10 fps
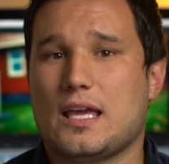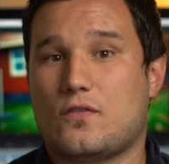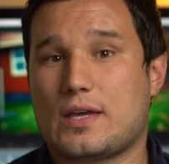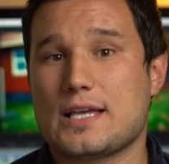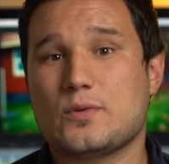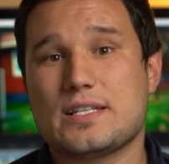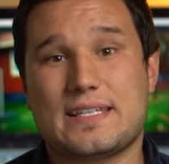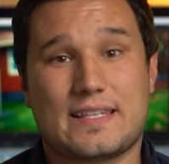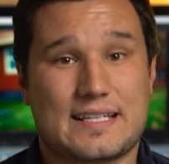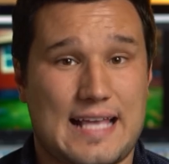If you guys want to
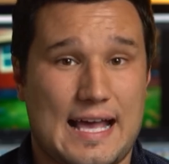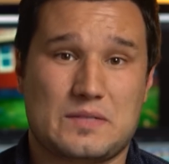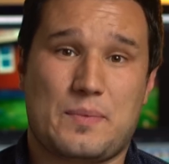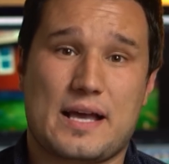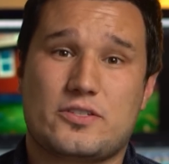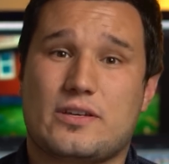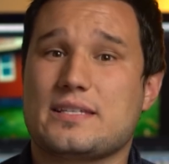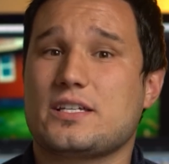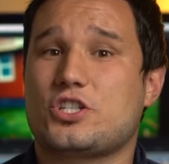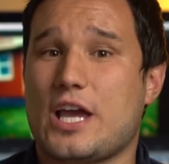see the exact specs, you
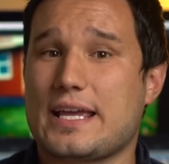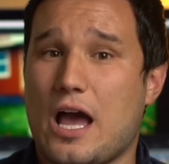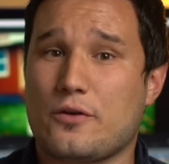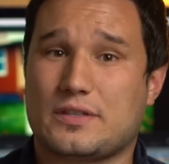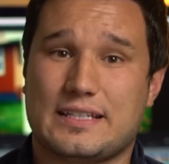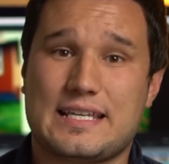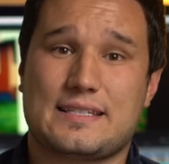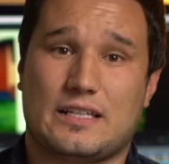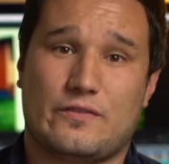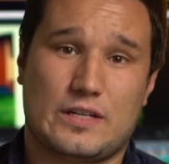guys could check out the
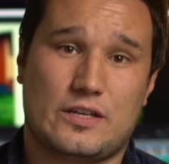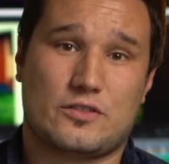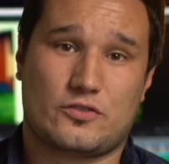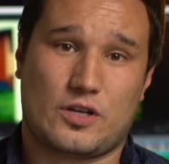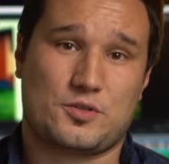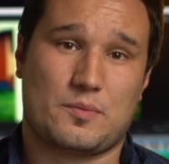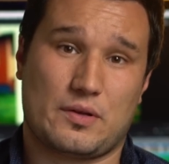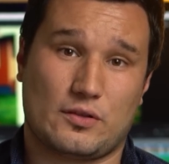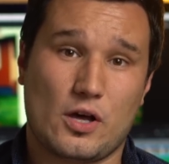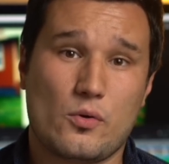links in the video
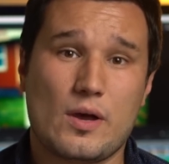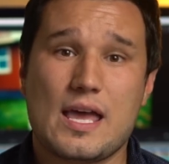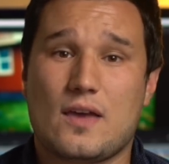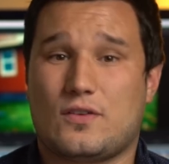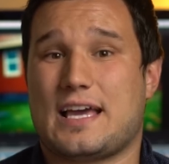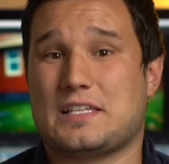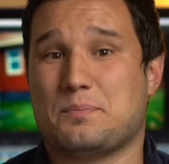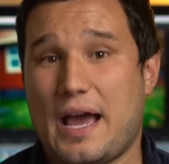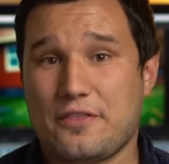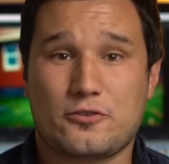description below. If you guys
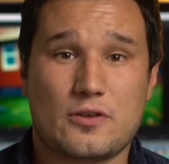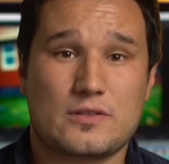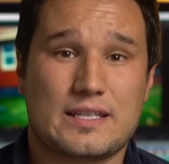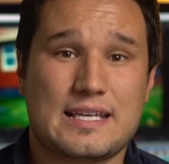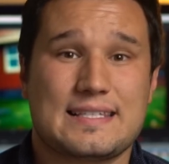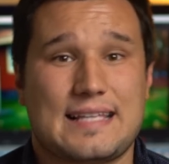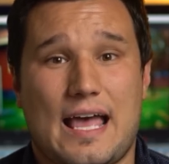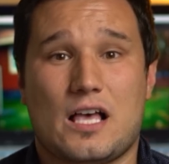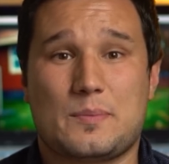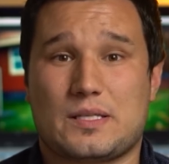buy through those links,
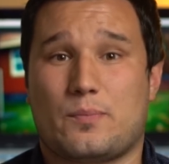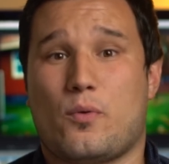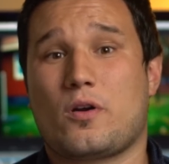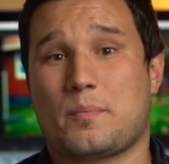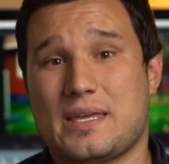that helps support